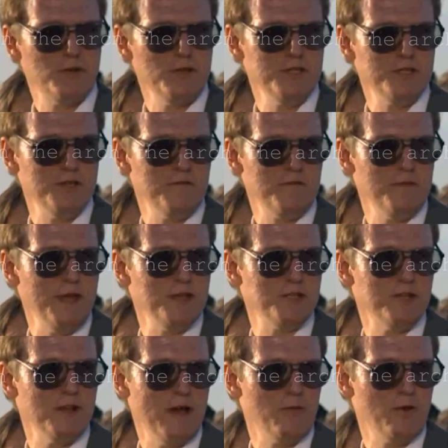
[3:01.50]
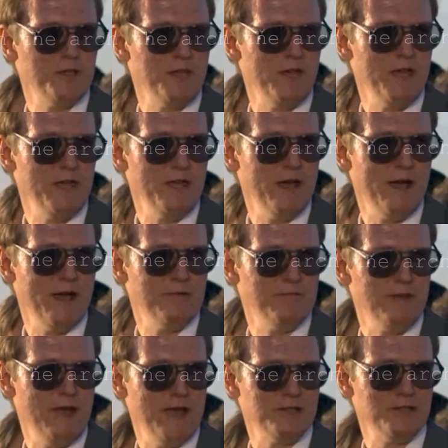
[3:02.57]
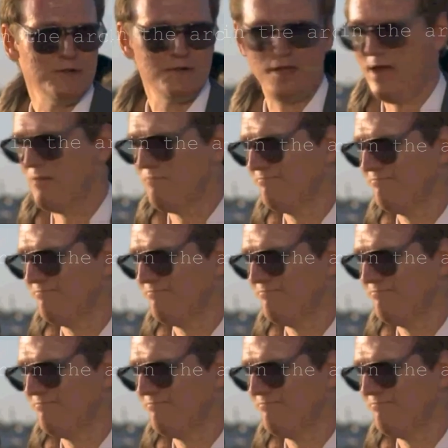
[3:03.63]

to release information on what they ascertain.